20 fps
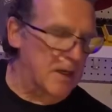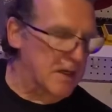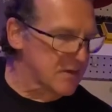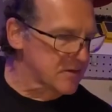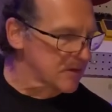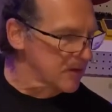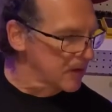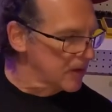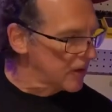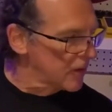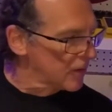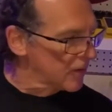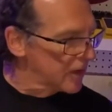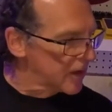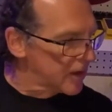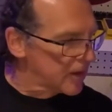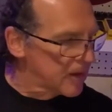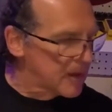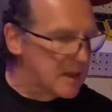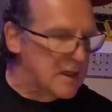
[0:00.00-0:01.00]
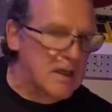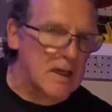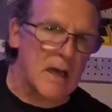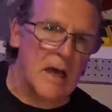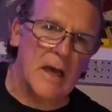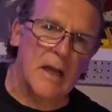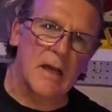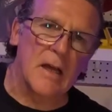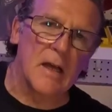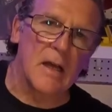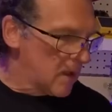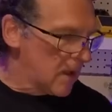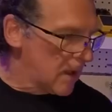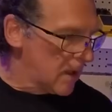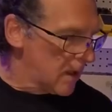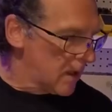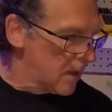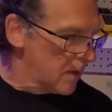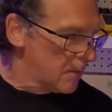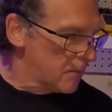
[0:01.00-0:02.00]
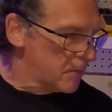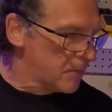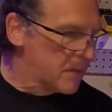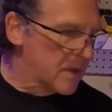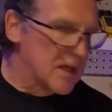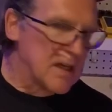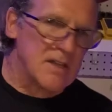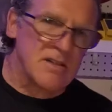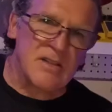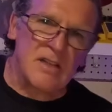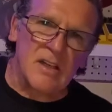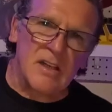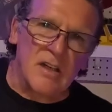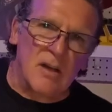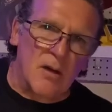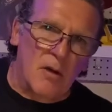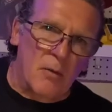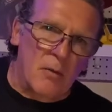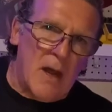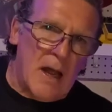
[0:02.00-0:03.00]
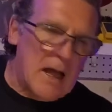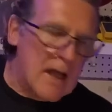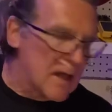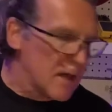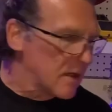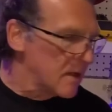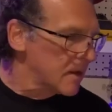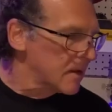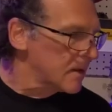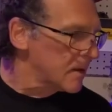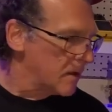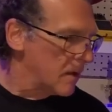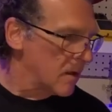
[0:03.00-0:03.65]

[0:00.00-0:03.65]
make sure you don't hear any kind of buzzing or rattling.